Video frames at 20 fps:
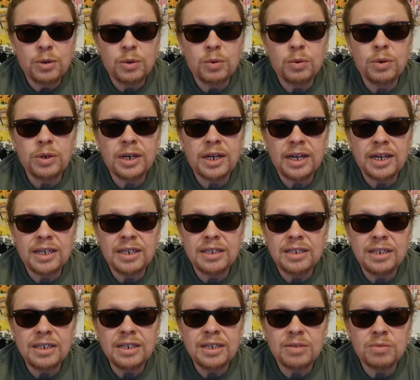what I had
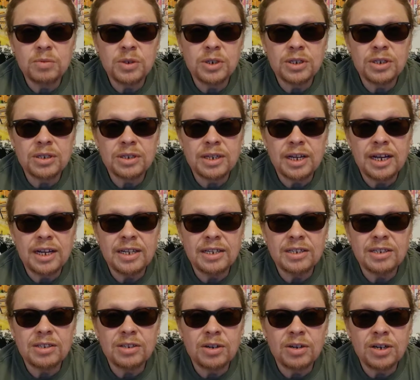done was I had
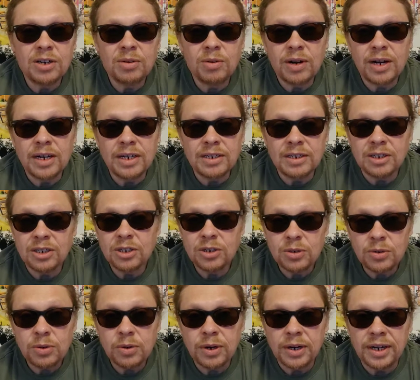started writing a
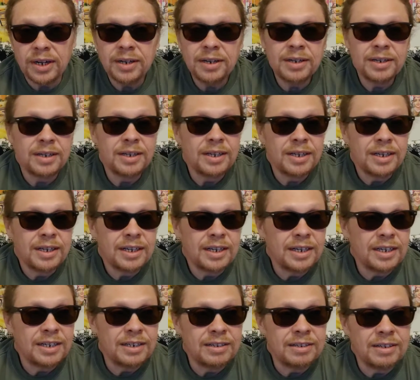story,
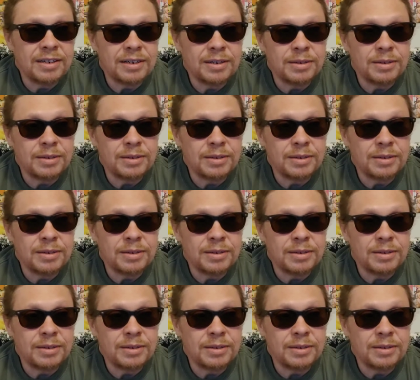and